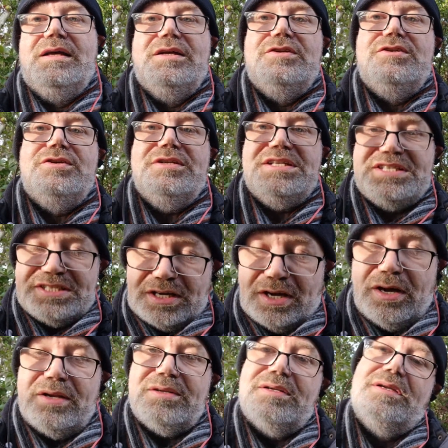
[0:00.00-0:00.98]
to
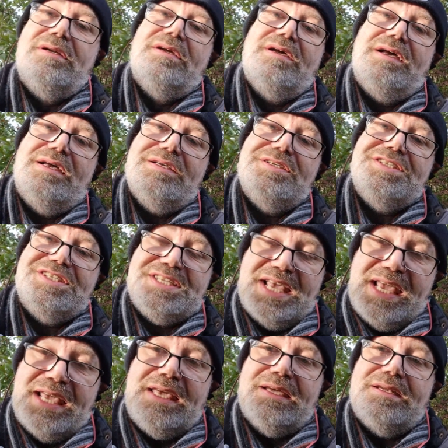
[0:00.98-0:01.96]
return a
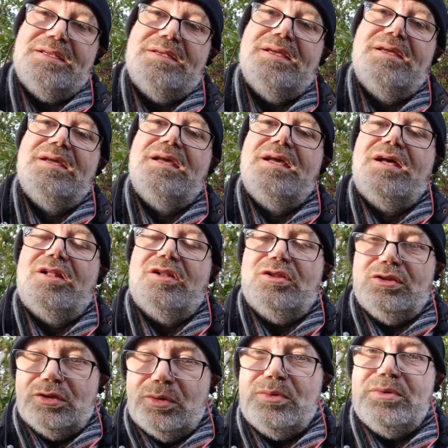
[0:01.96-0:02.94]
second
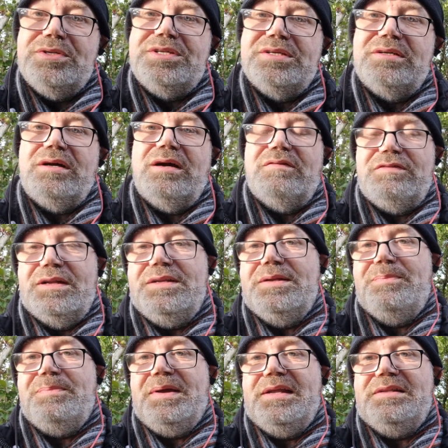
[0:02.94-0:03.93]
load of
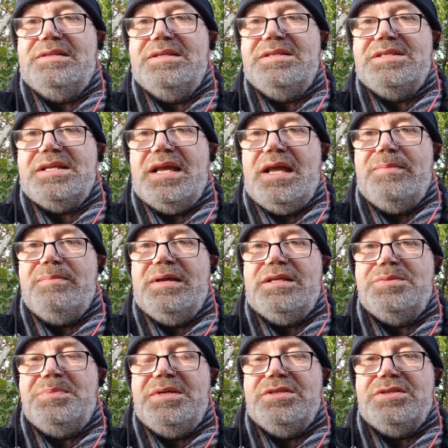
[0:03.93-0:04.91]
independence
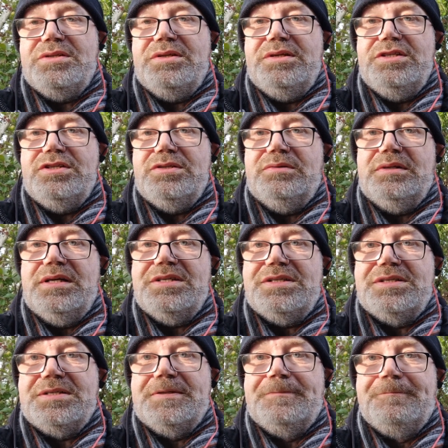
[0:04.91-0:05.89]
MSPs on the regional
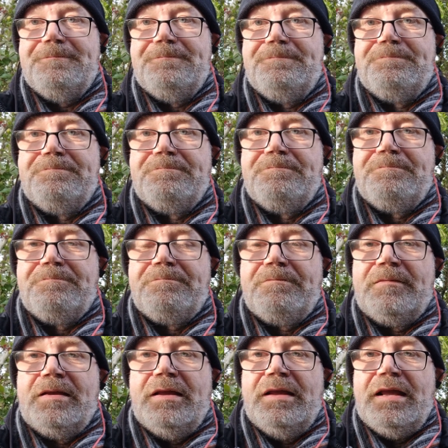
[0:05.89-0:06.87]
lists.
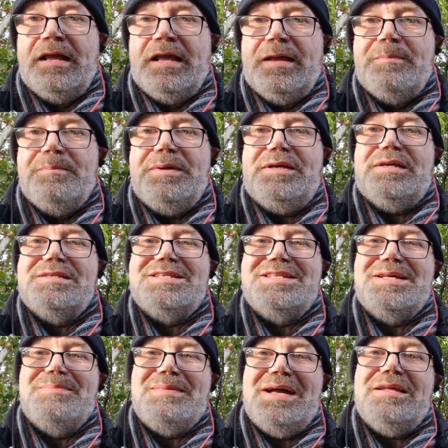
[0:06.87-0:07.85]
Because
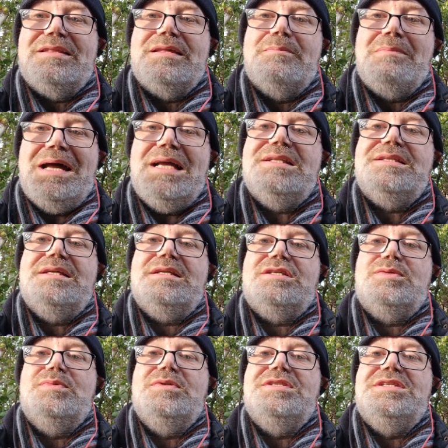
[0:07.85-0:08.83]
the
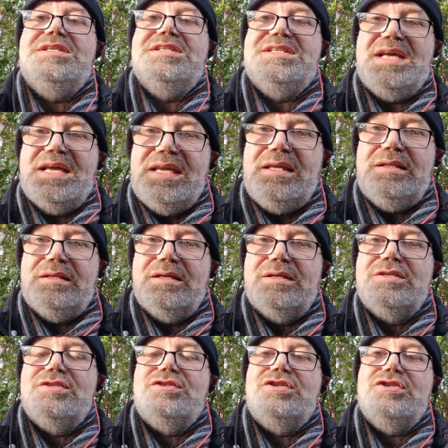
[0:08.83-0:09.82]
mathematics was designed
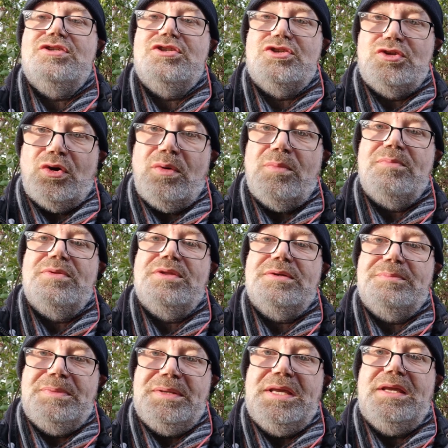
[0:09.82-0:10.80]
to stop
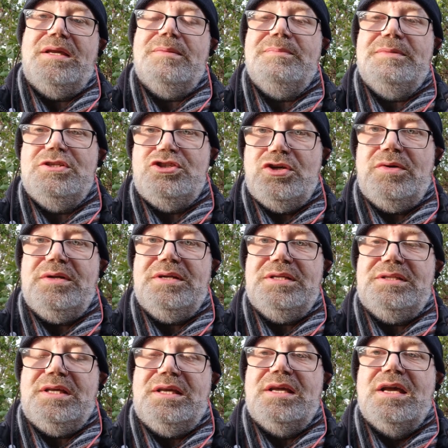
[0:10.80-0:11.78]
there being a
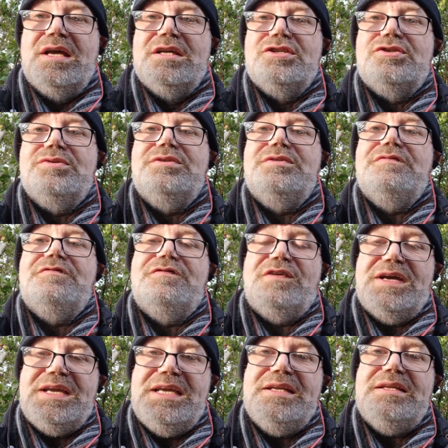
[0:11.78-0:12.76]
majority. So
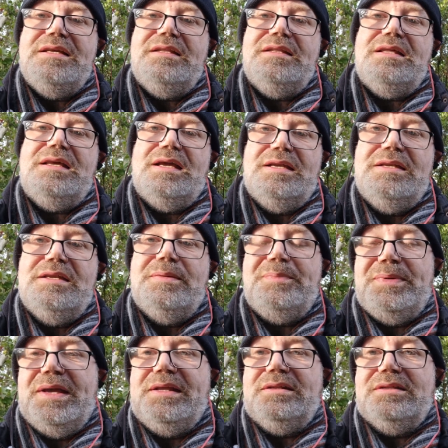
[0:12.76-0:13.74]
dividing the
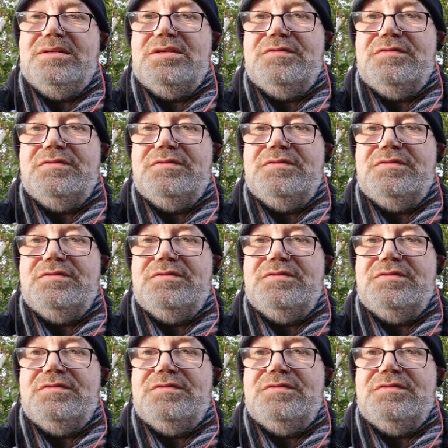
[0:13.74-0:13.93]
independence